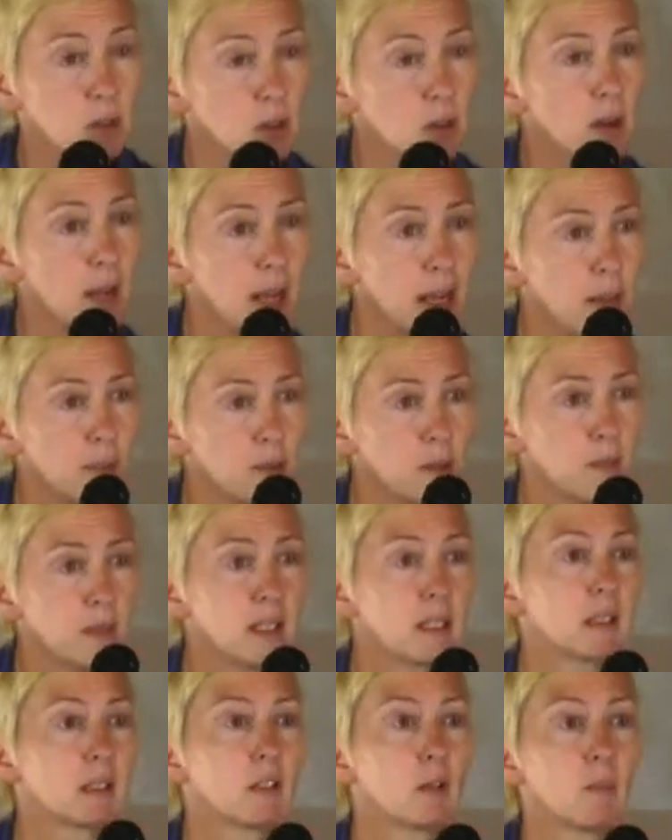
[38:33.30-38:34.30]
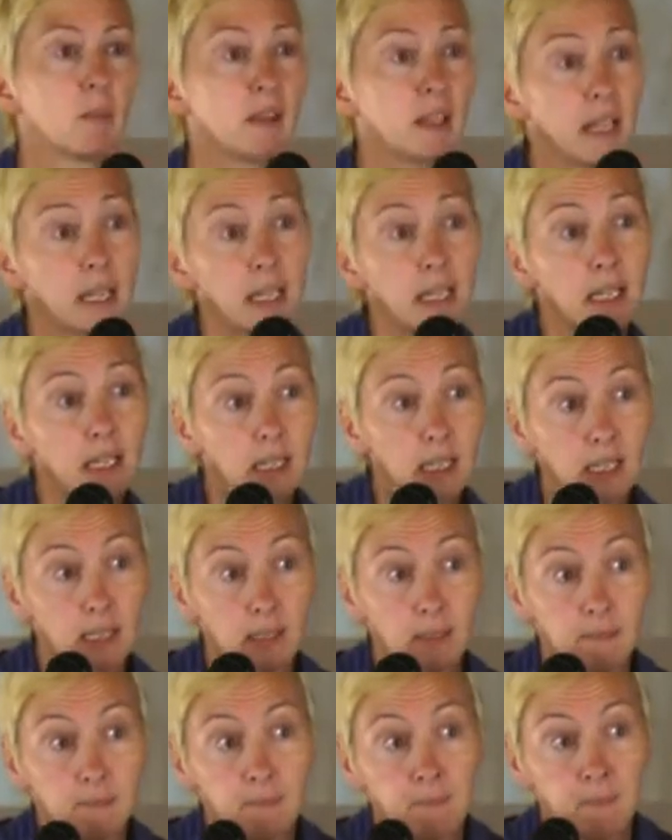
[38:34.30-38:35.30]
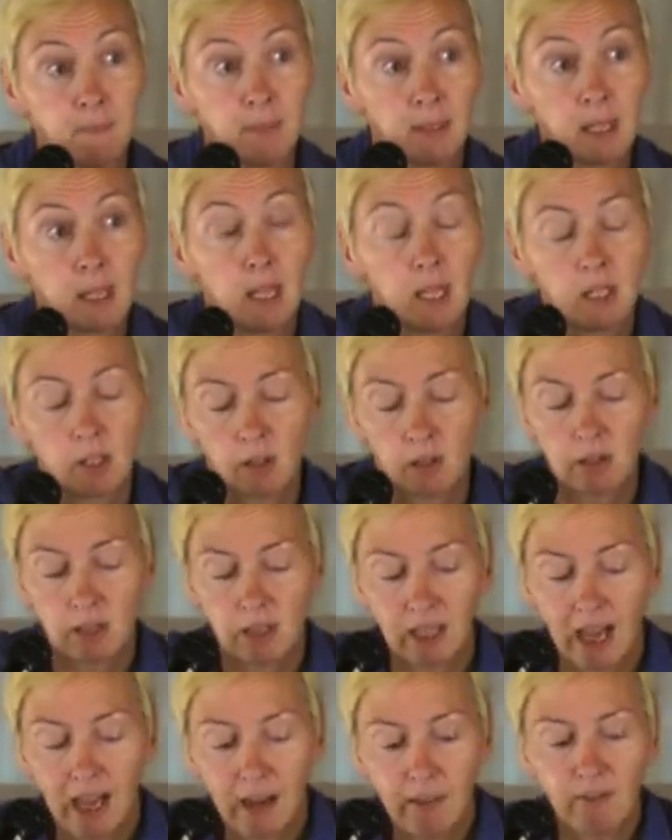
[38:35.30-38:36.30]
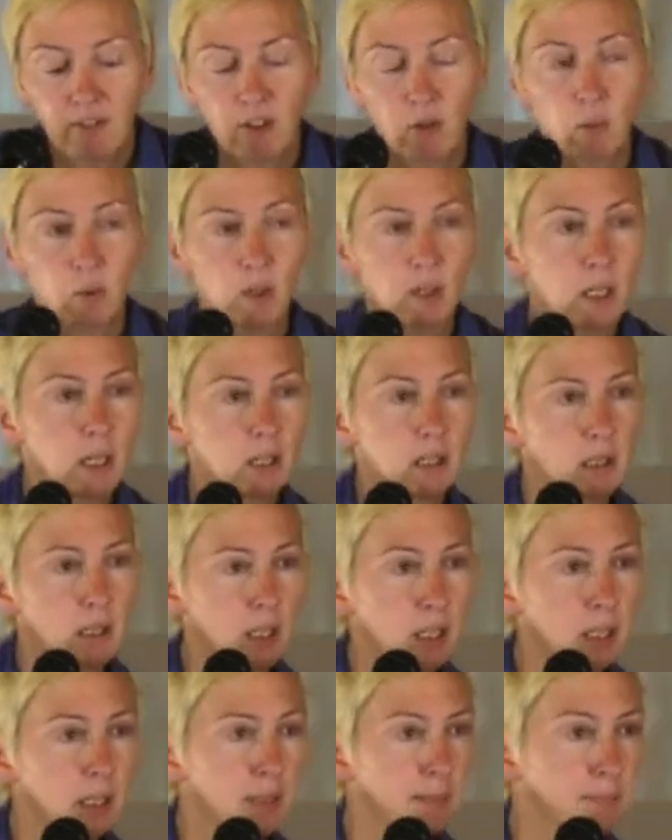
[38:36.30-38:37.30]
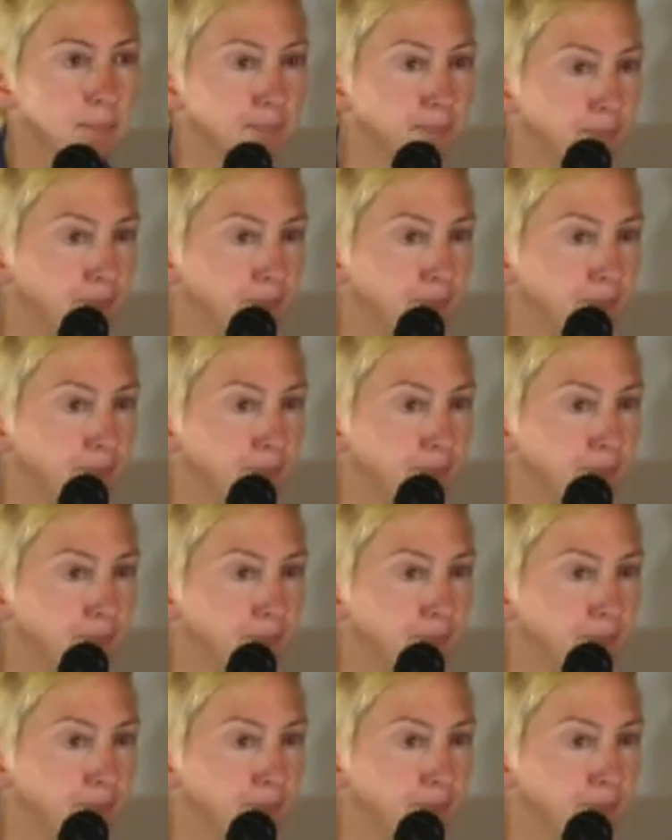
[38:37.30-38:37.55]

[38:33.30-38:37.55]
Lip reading: were so happy because they're playing again. So the time for work is done.